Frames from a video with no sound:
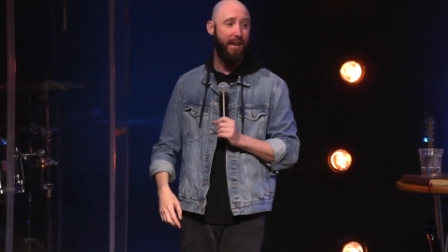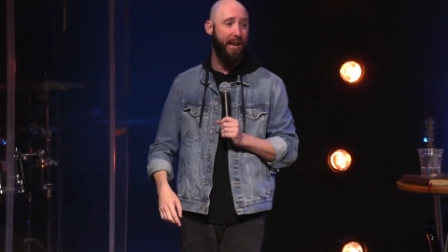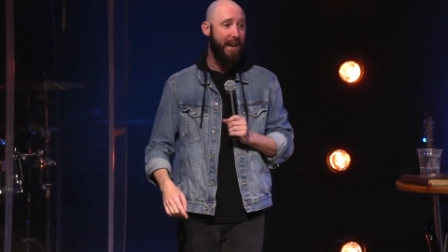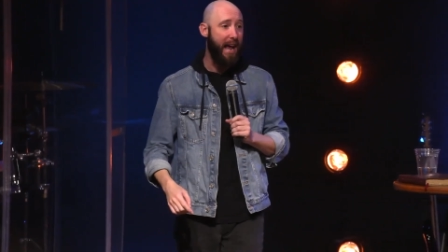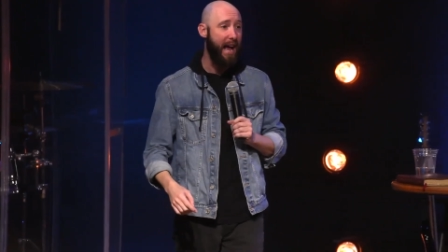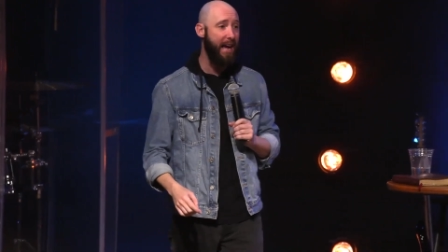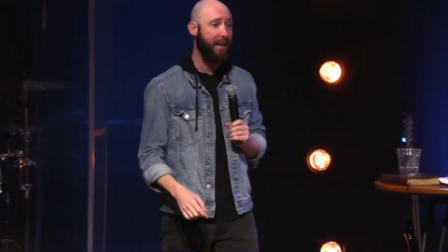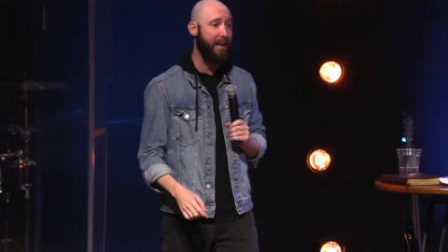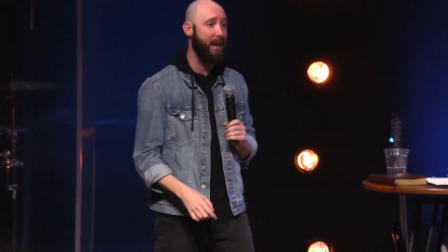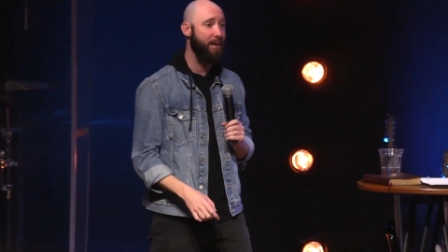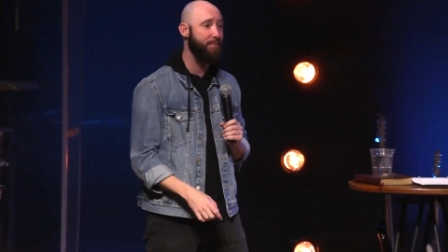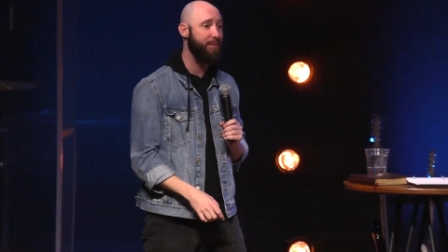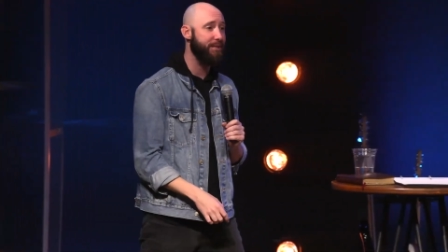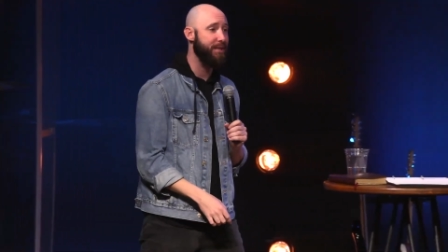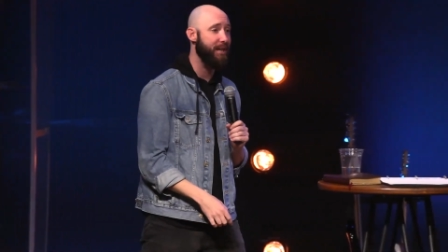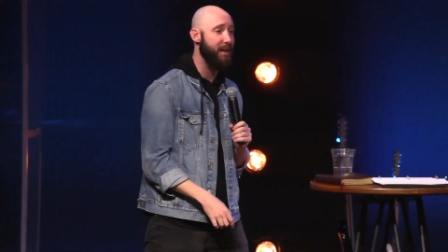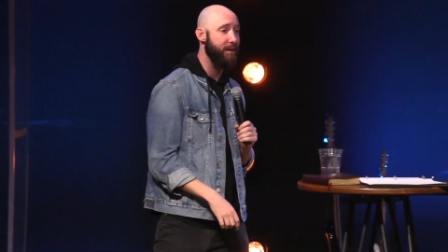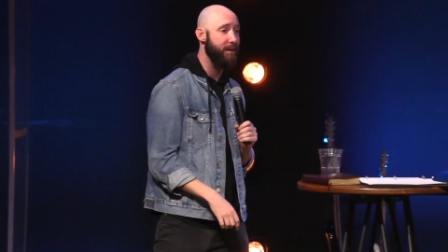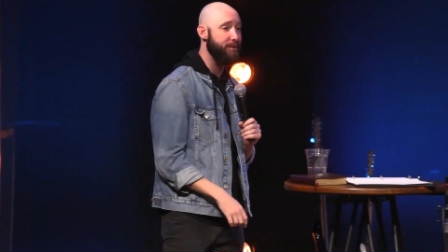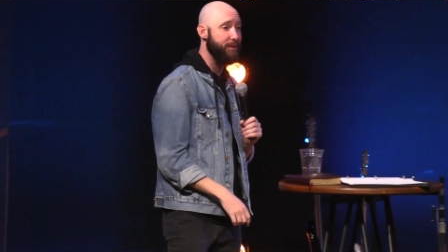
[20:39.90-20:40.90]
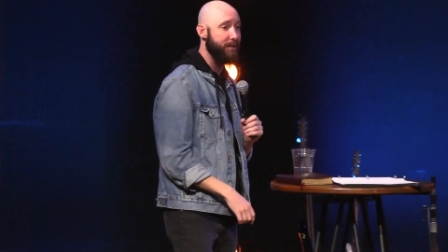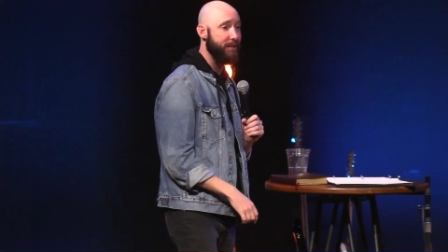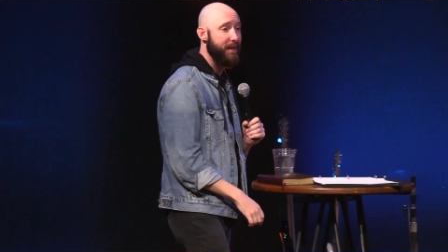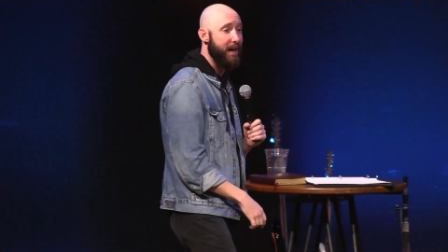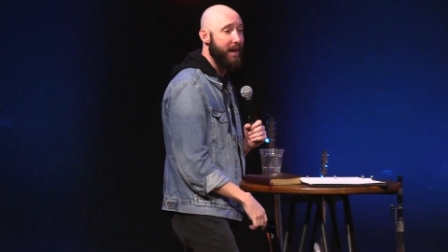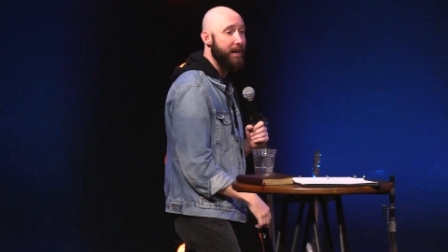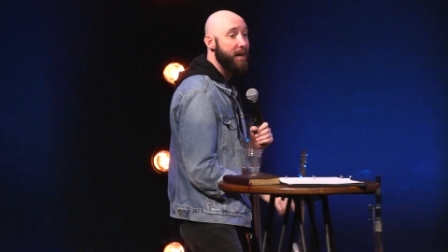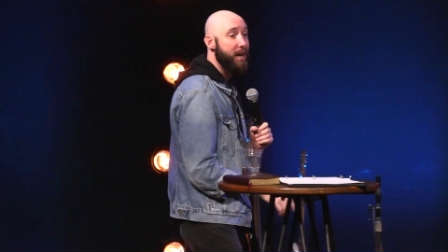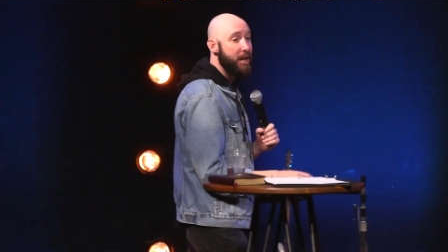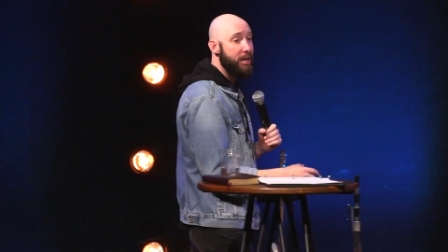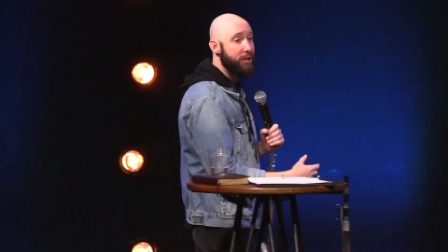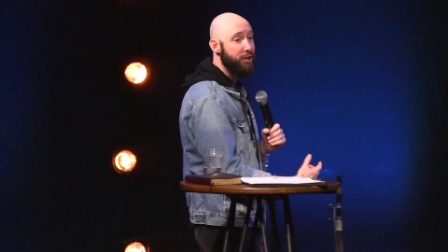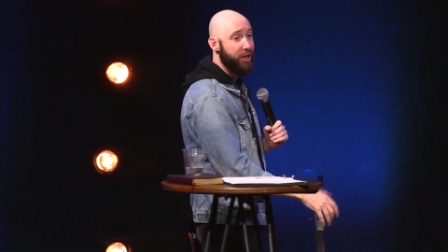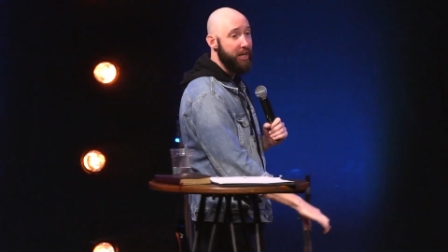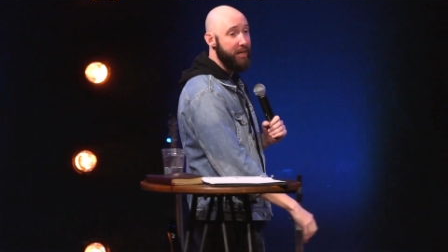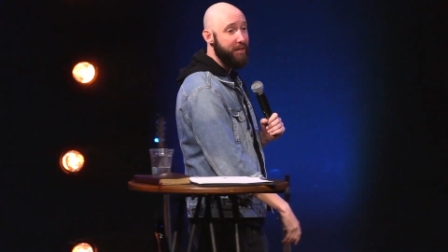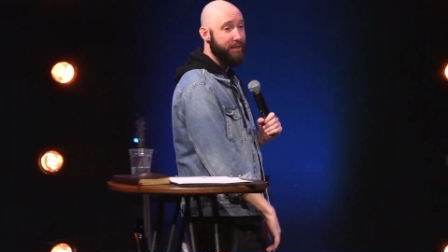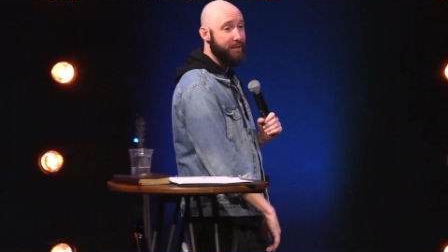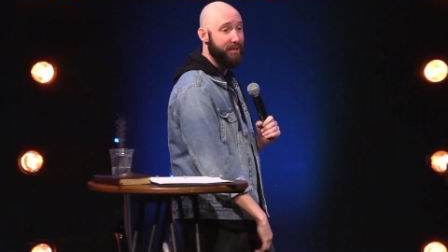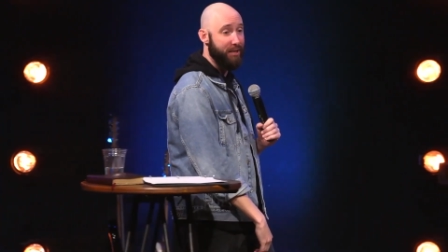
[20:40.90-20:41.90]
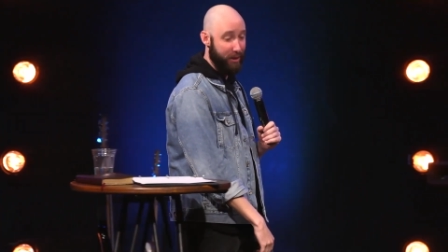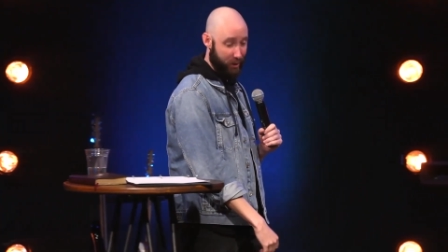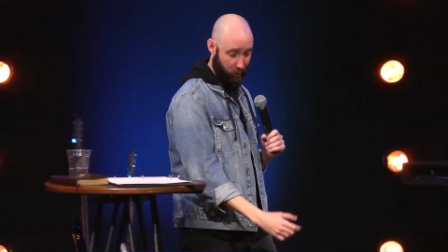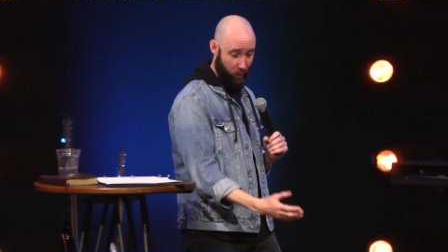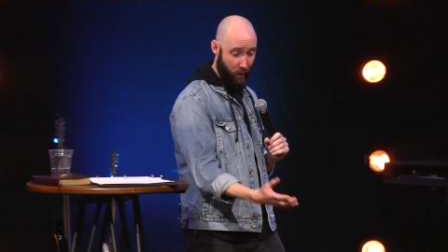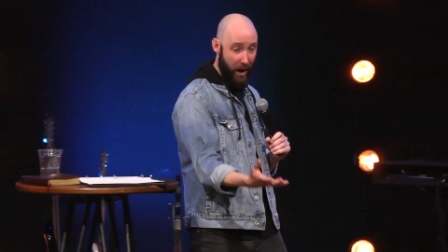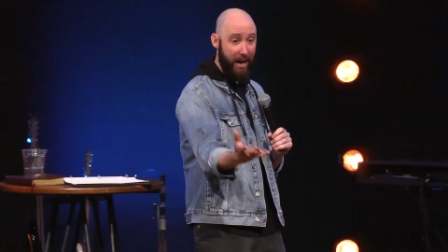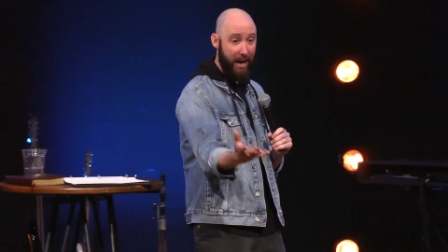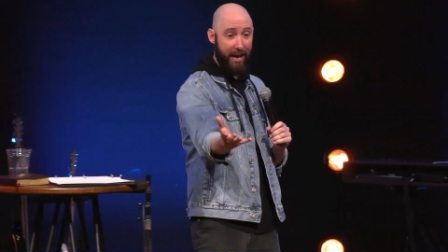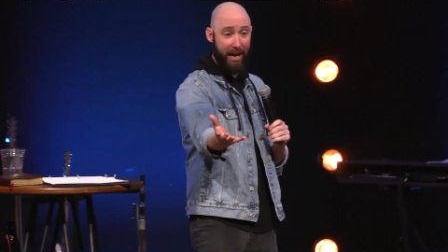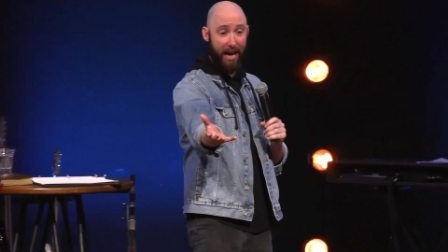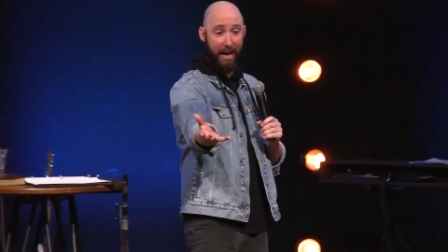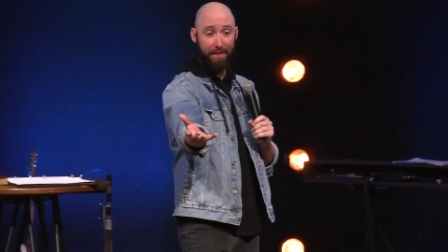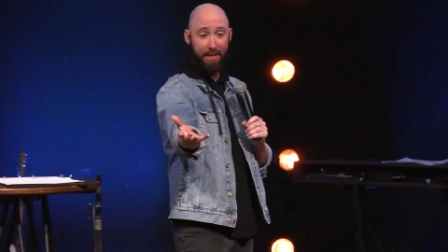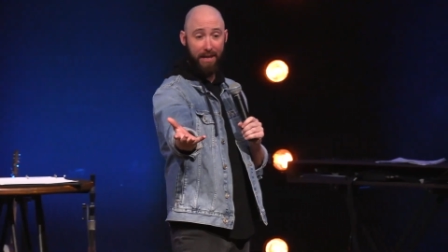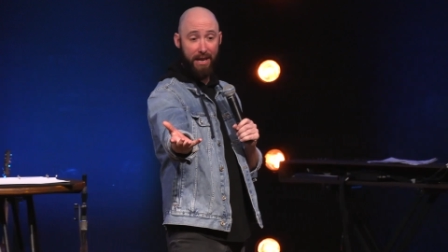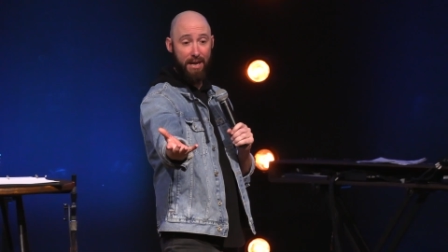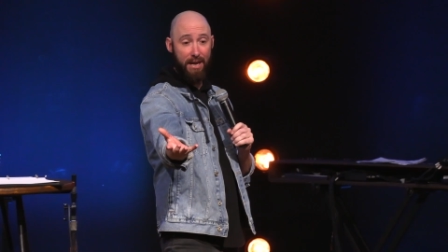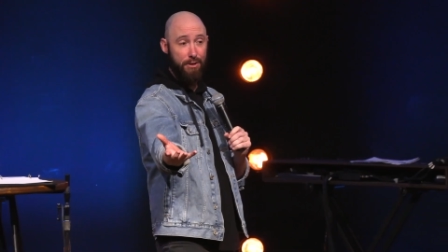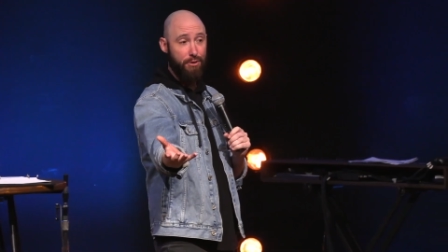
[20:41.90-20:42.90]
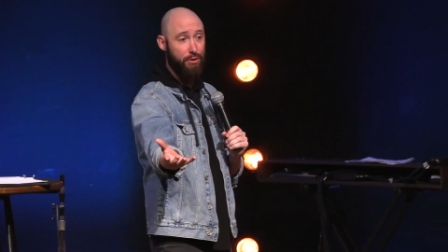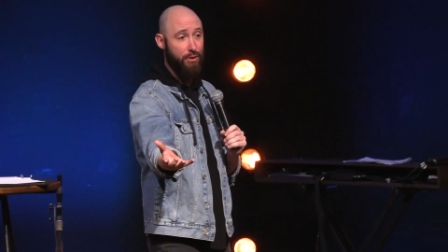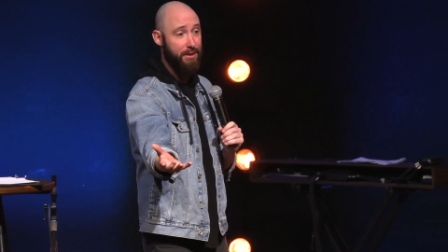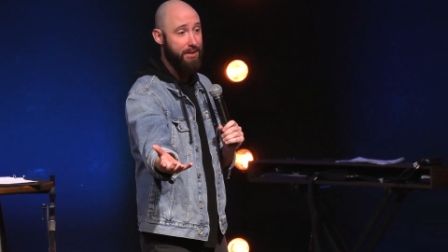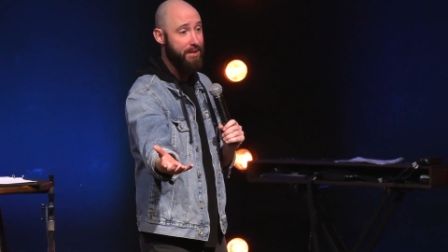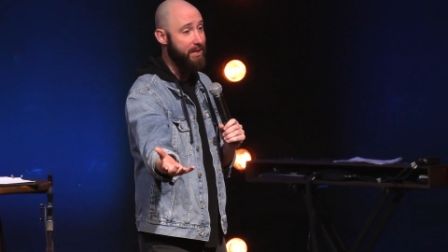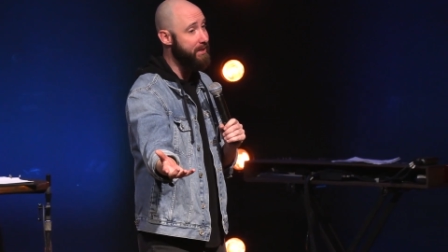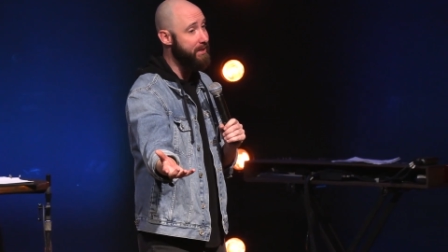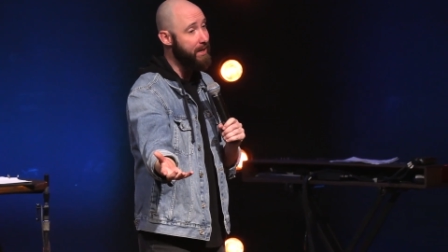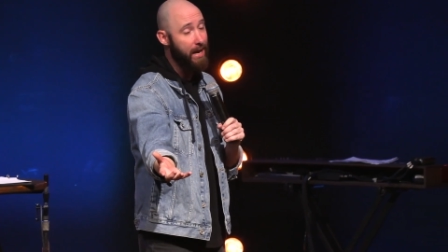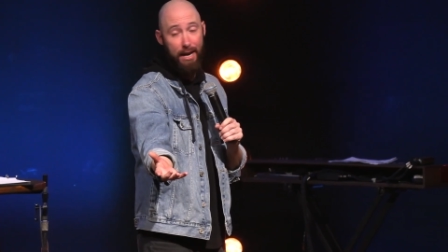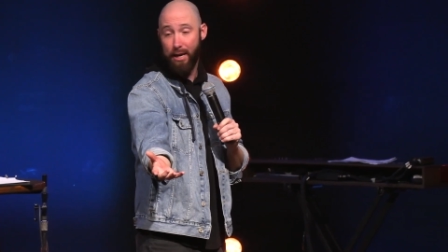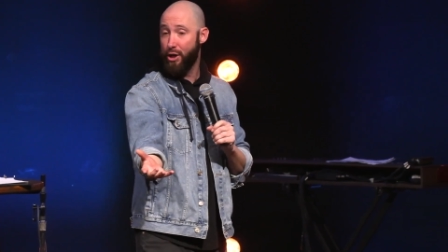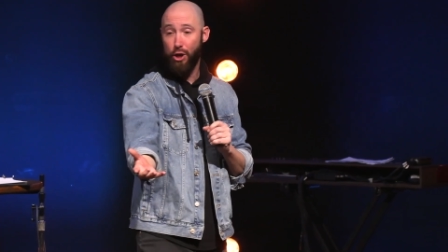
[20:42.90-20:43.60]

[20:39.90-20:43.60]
And I came to tell you today, Jesus is waiting at the entrance and saying,